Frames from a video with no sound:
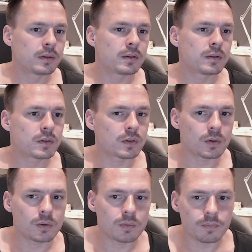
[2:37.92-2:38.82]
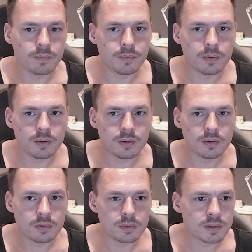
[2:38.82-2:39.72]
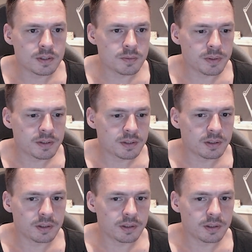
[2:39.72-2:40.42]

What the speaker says: So this is basically